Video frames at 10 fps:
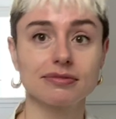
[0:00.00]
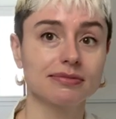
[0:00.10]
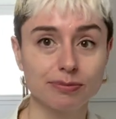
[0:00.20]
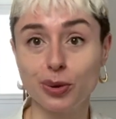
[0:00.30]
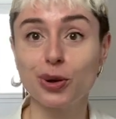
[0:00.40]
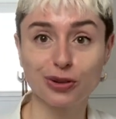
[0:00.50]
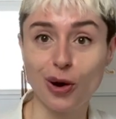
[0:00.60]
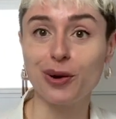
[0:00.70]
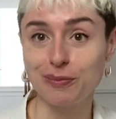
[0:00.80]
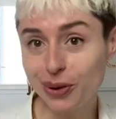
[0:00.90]
books
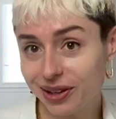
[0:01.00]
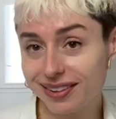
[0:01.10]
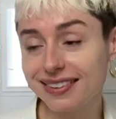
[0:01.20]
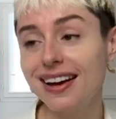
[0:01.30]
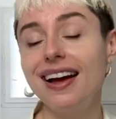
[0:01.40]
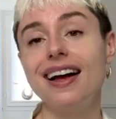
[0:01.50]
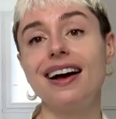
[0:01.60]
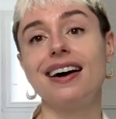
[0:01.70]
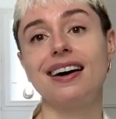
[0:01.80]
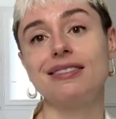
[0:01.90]
on books.
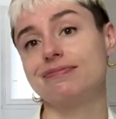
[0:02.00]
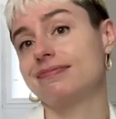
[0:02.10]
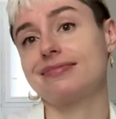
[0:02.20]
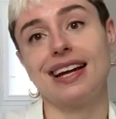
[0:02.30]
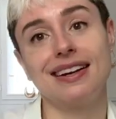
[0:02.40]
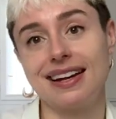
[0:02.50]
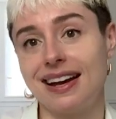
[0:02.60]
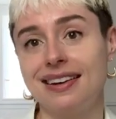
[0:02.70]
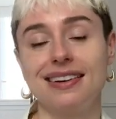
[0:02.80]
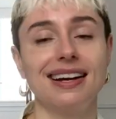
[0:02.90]
And
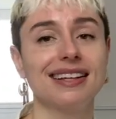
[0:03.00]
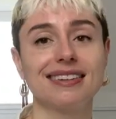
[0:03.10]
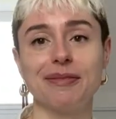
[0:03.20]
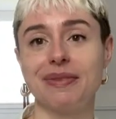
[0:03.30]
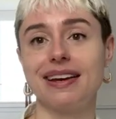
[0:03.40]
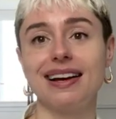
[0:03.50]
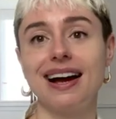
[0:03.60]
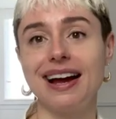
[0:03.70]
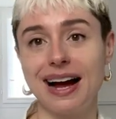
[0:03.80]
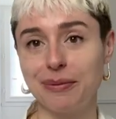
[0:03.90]
again, it's something
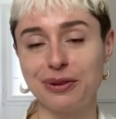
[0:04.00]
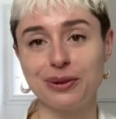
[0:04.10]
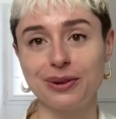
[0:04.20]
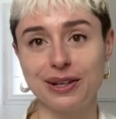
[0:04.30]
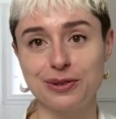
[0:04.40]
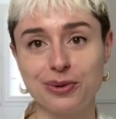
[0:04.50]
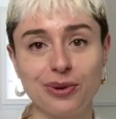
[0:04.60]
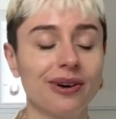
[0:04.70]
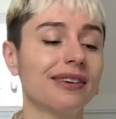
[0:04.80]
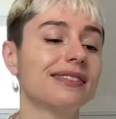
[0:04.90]
I absolutely
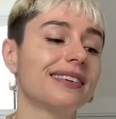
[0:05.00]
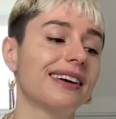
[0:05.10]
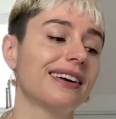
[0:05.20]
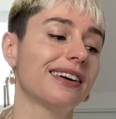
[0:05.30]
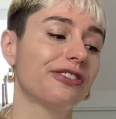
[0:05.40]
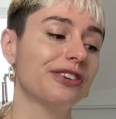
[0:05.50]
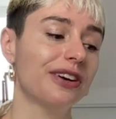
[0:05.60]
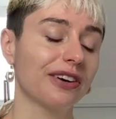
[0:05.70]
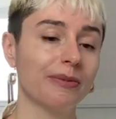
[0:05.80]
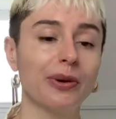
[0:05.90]
adore. She
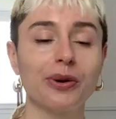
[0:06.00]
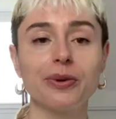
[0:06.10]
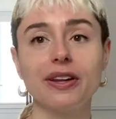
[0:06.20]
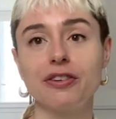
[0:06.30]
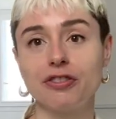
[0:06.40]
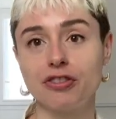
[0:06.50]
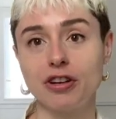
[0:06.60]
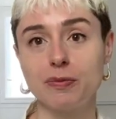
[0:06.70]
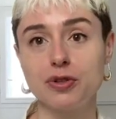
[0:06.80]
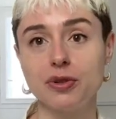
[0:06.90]
talks about her
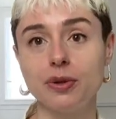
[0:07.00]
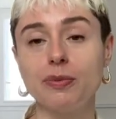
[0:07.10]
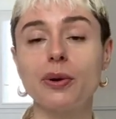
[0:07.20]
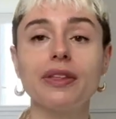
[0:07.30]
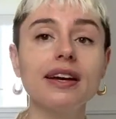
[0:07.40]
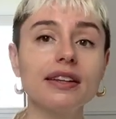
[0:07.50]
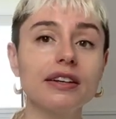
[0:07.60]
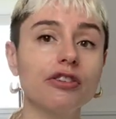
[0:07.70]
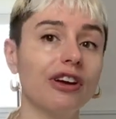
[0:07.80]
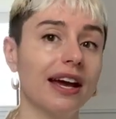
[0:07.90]
relationship to both
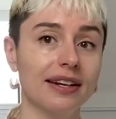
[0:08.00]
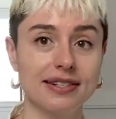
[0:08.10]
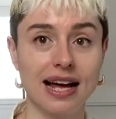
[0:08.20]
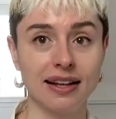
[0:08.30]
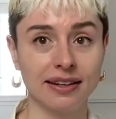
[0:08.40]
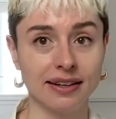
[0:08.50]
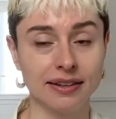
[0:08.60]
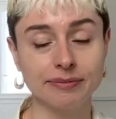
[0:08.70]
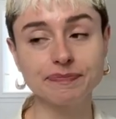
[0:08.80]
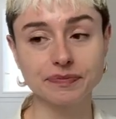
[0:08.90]
English and
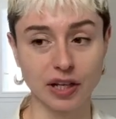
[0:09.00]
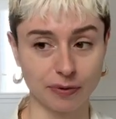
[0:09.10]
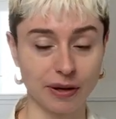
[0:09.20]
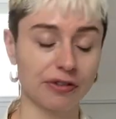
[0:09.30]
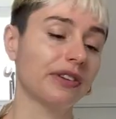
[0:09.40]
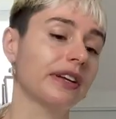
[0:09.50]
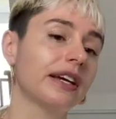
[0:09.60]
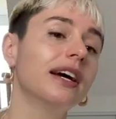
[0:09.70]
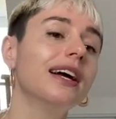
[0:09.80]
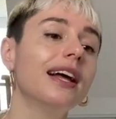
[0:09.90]
Italian,
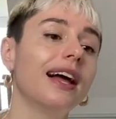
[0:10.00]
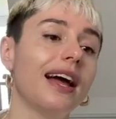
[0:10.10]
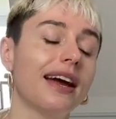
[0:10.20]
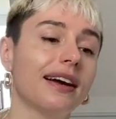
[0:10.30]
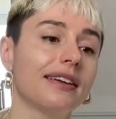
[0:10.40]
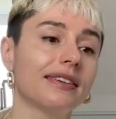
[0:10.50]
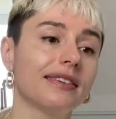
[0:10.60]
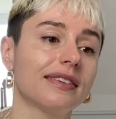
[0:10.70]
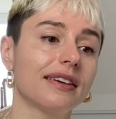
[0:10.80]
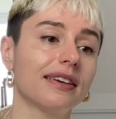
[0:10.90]
especially,
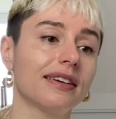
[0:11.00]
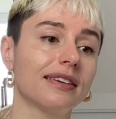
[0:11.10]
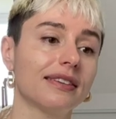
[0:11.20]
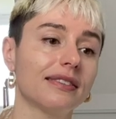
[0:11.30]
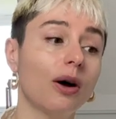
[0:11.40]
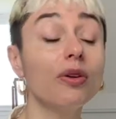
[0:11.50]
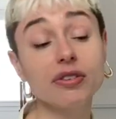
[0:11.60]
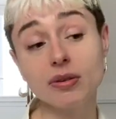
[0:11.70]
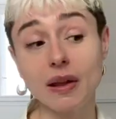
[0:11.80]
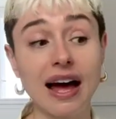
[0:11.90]
and
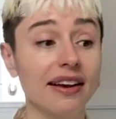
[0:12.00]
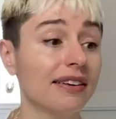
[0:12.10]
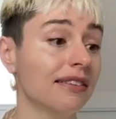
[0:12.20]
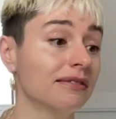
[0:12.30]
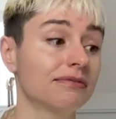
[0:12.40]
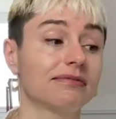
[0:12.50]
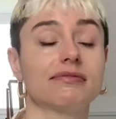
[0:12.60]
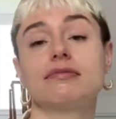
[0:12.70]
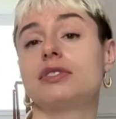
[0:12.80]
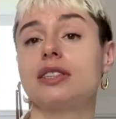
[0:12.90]
also Latin,
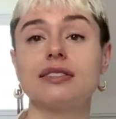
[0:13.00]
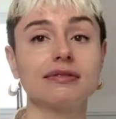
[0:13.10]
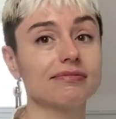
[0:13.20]
just